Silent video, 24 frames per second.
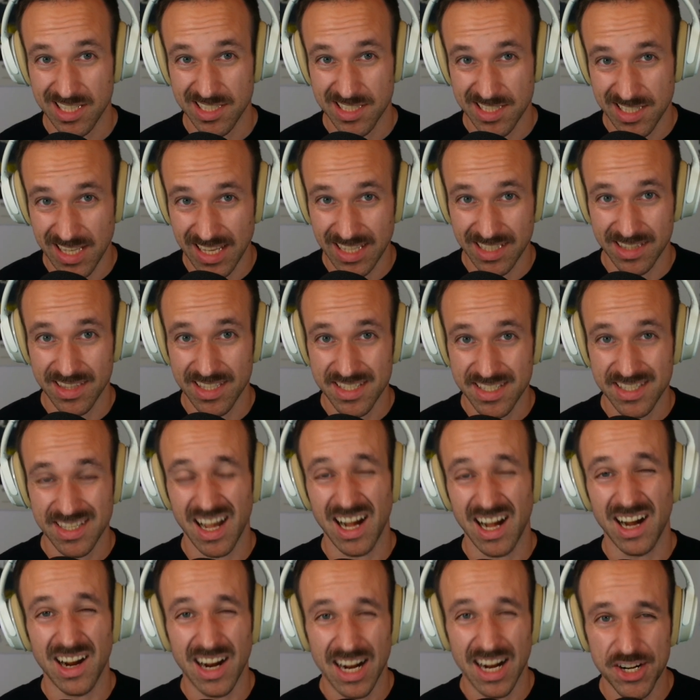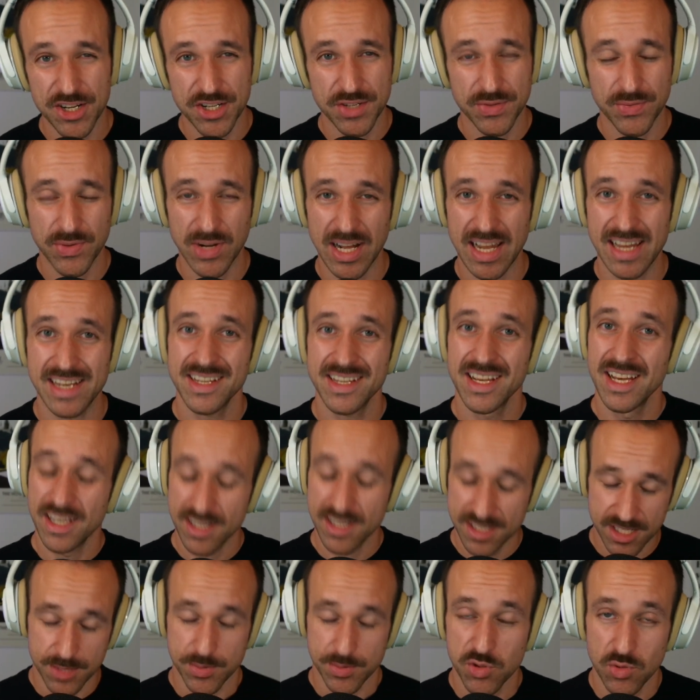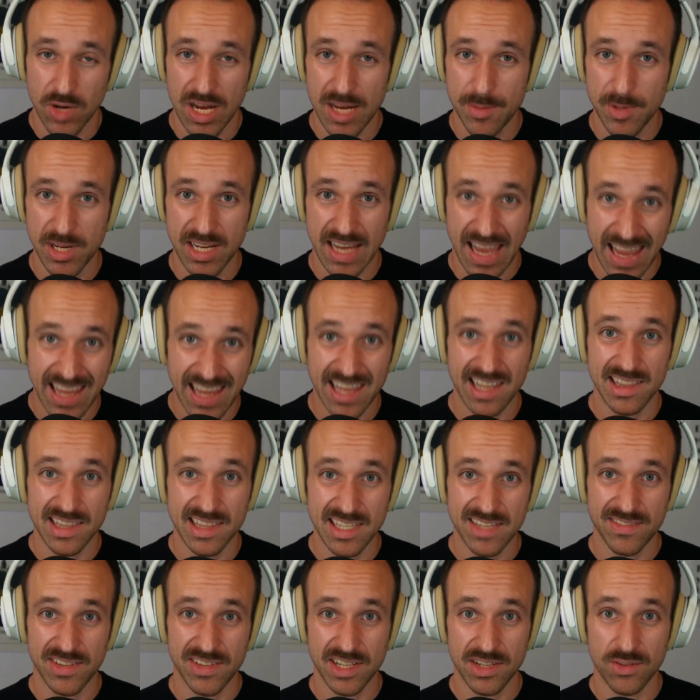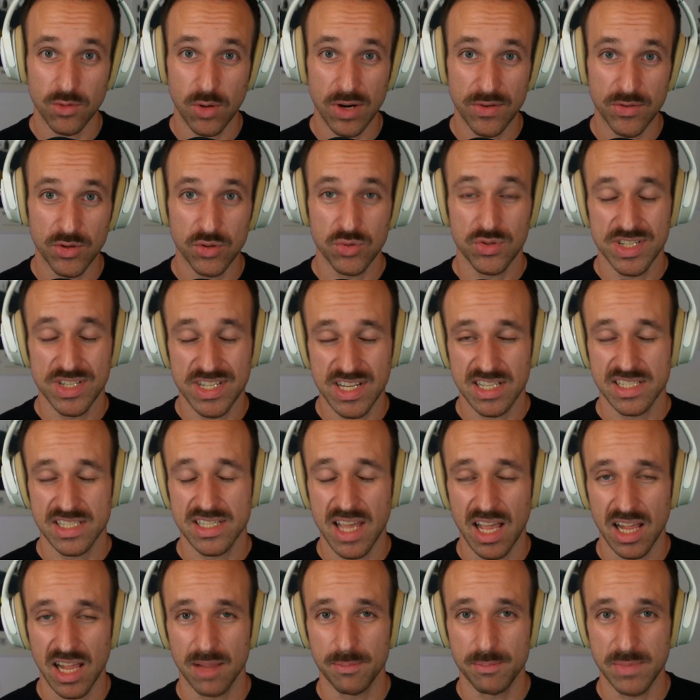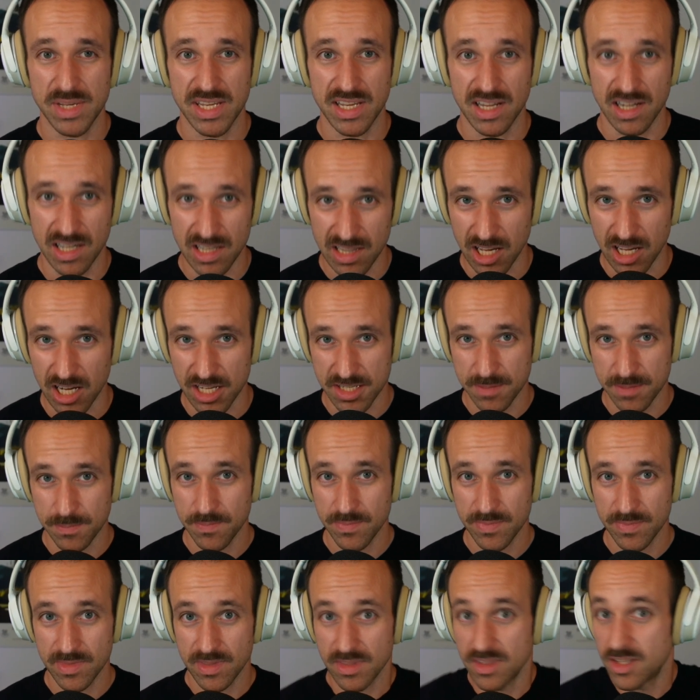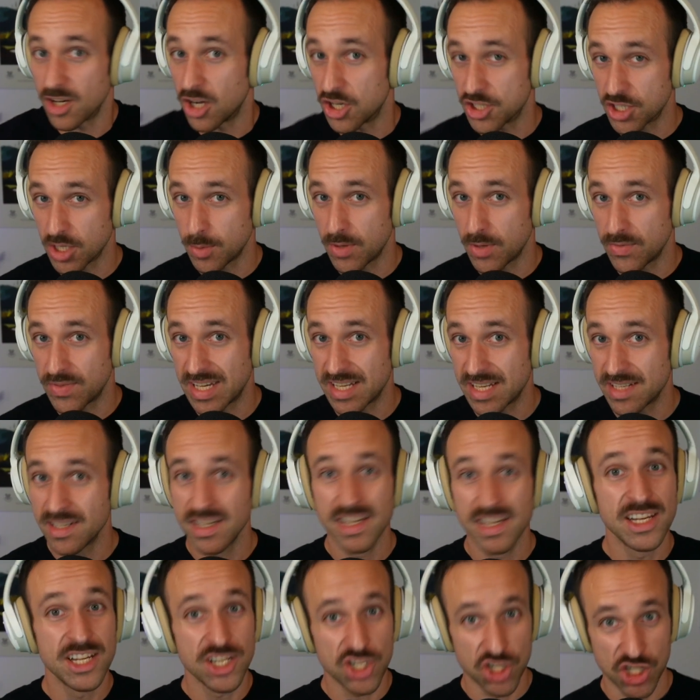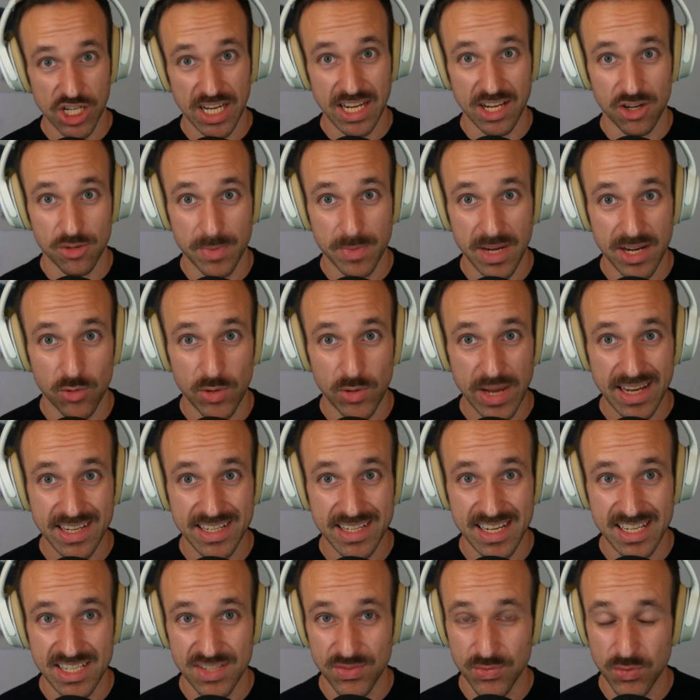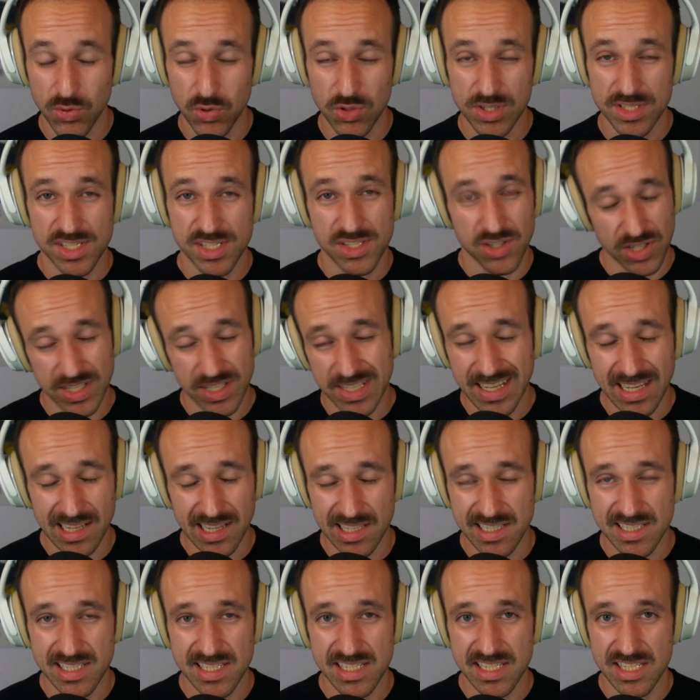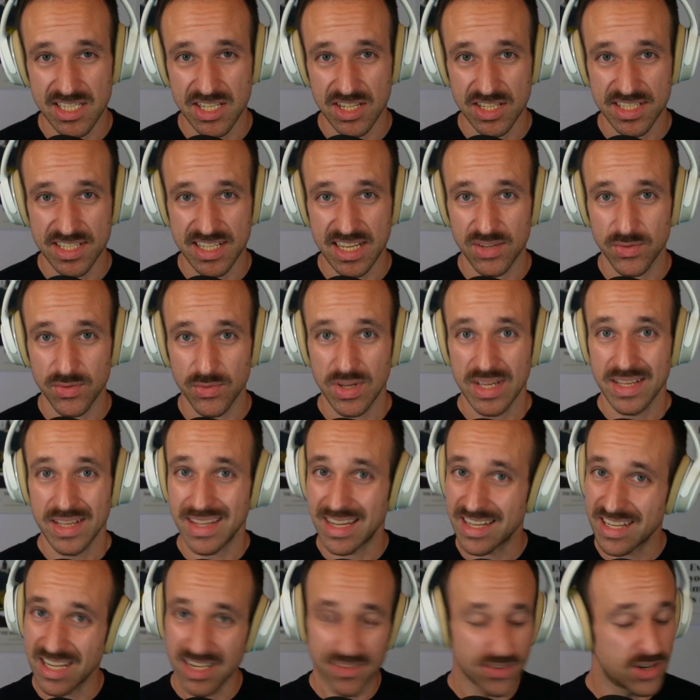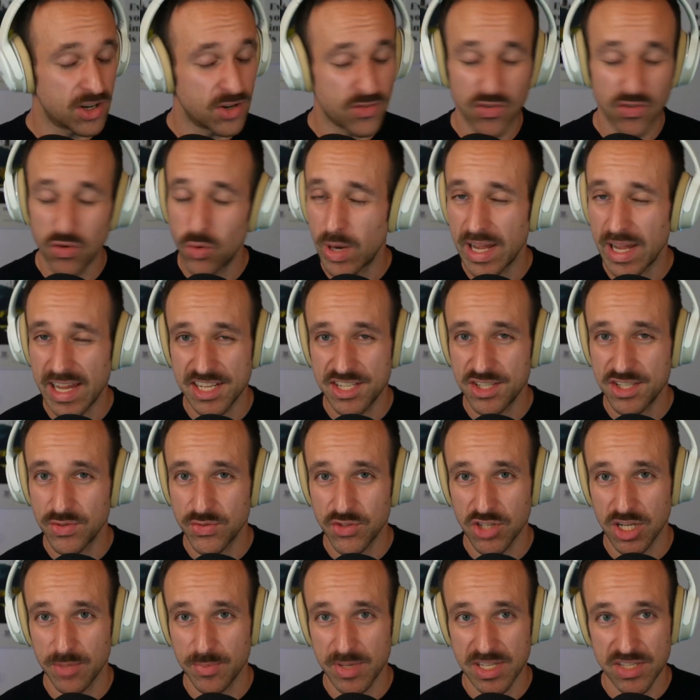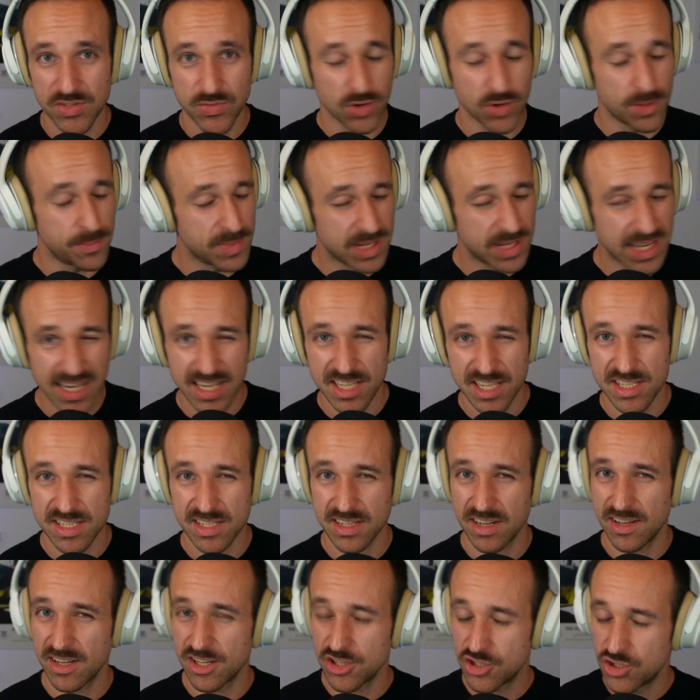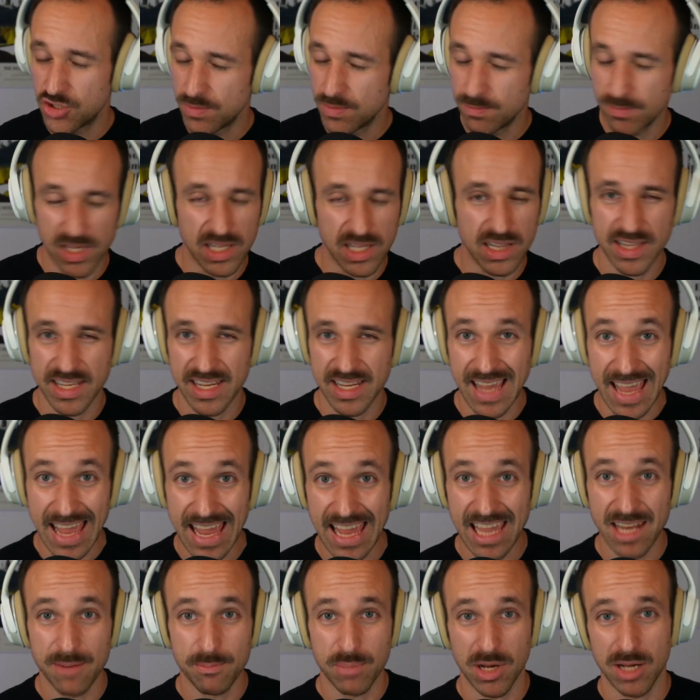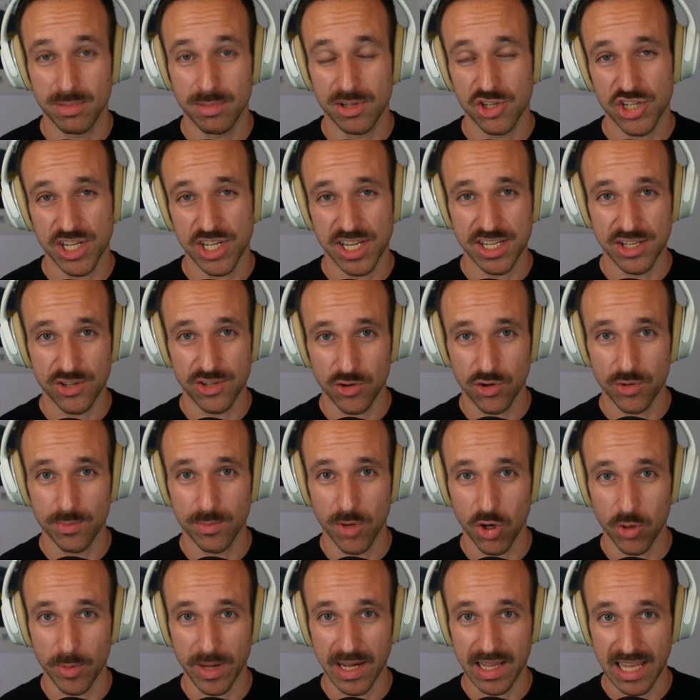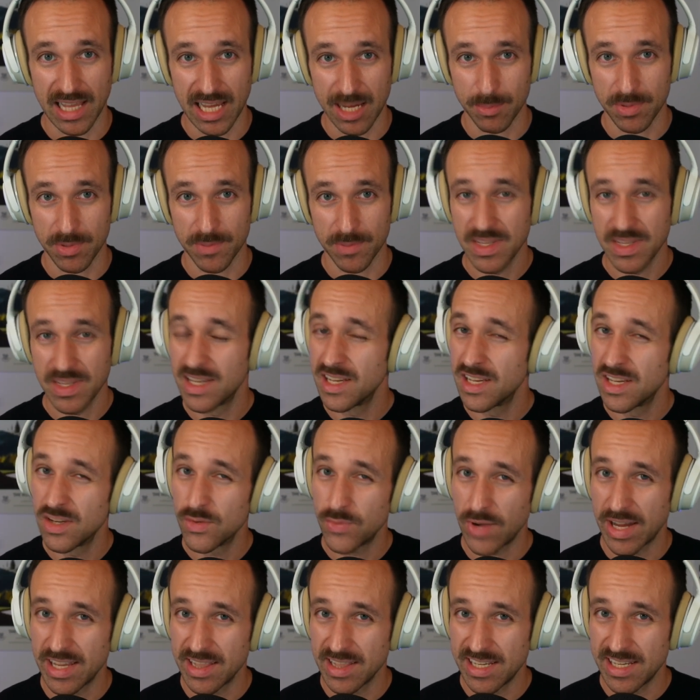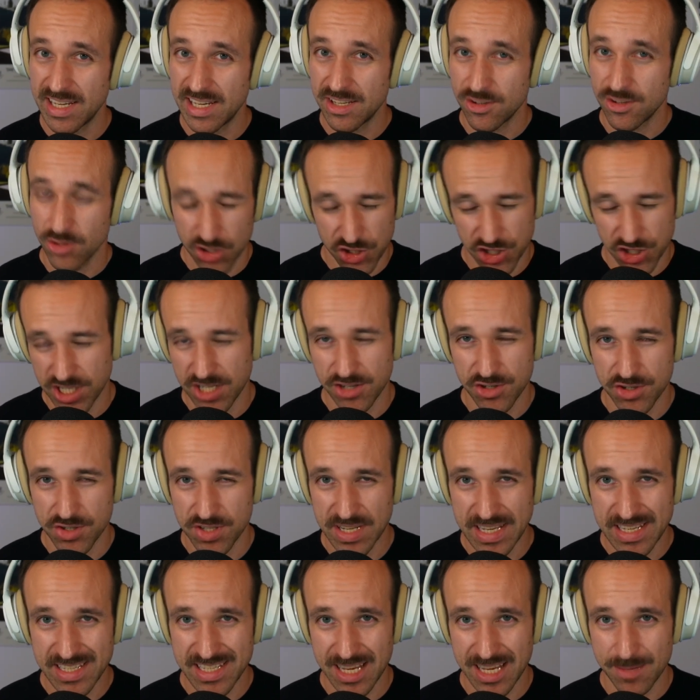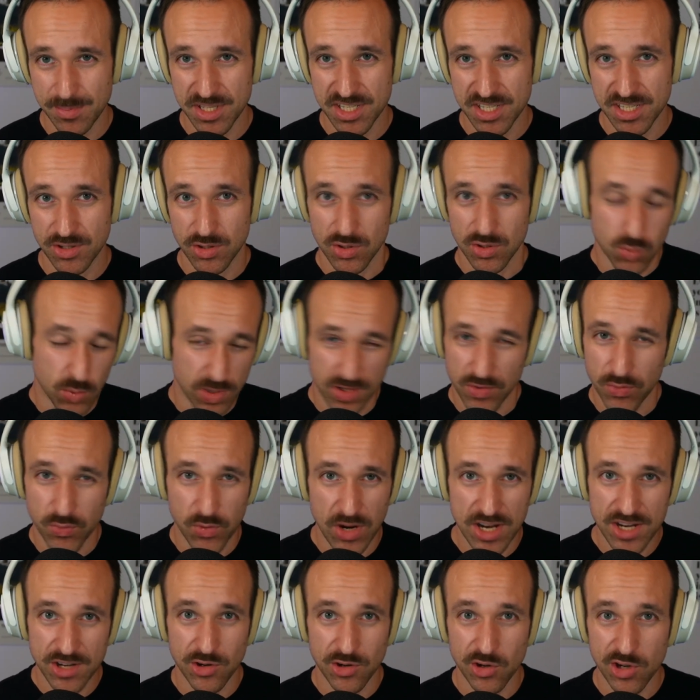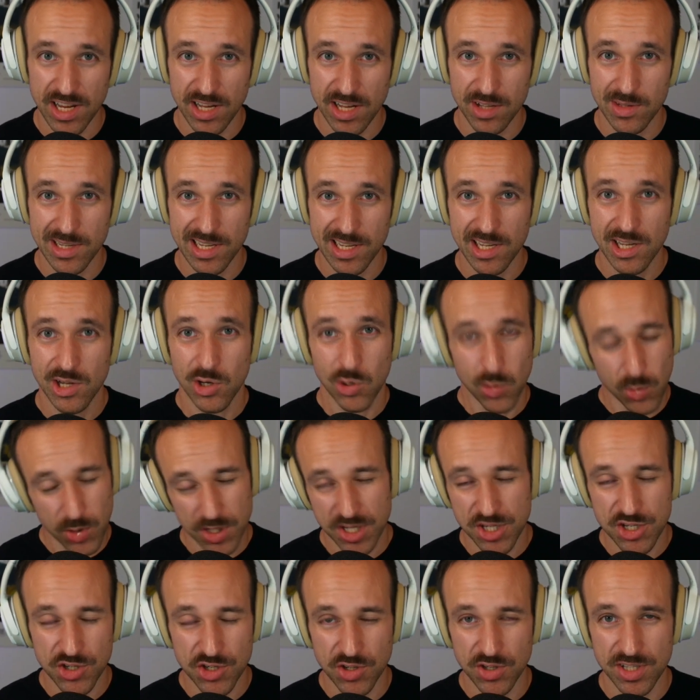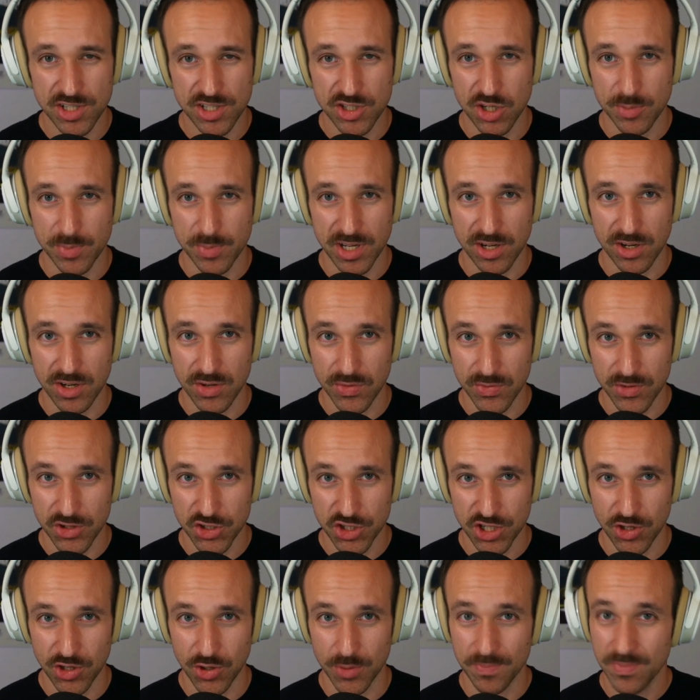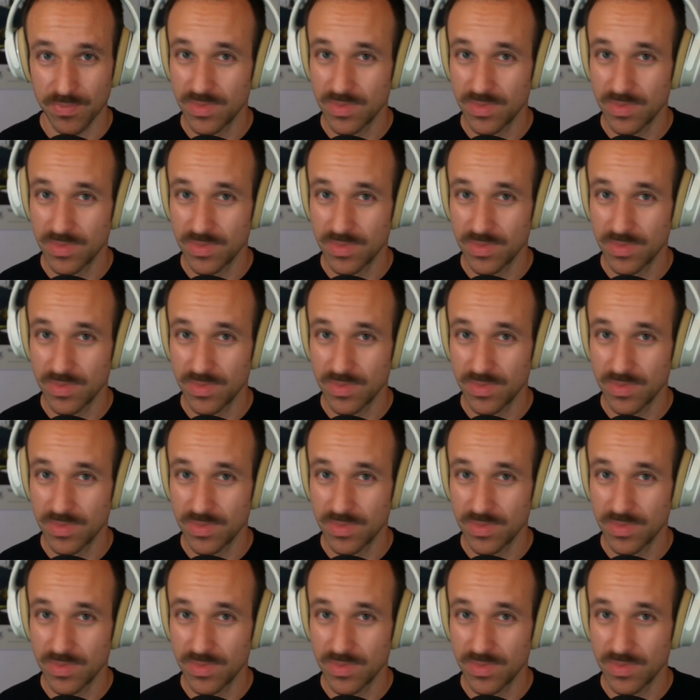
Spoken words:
like this, are hard to find, subscribing and leaving a review does help me a lot. On top of that, check out my React Native courses on galaxies.dev that cover a variety of topics from getting started to building and publishing your mobile app. Finally, you can share today's episode with a friend or colleague who would enjoy the topic of the show.